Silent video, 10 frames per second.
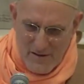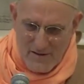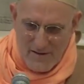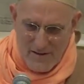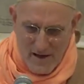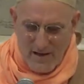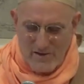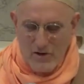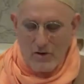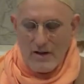Does
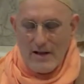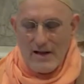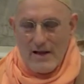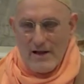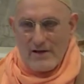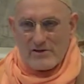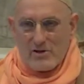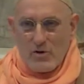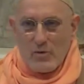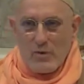that make sense? Yeah.
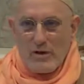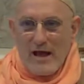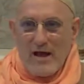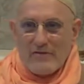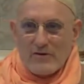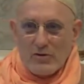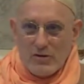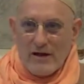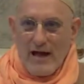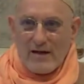
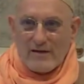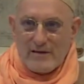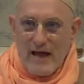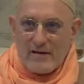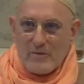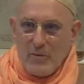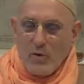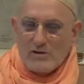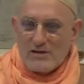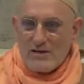So we have to
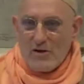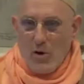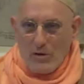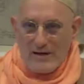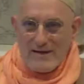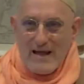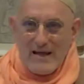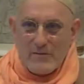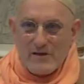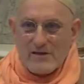look at it that the
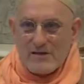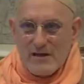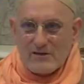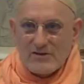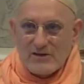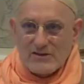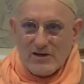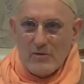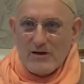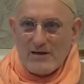potency of the holy
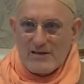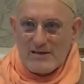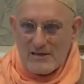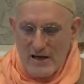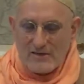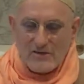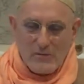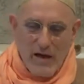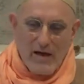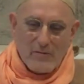name is such that
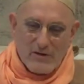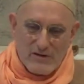someone in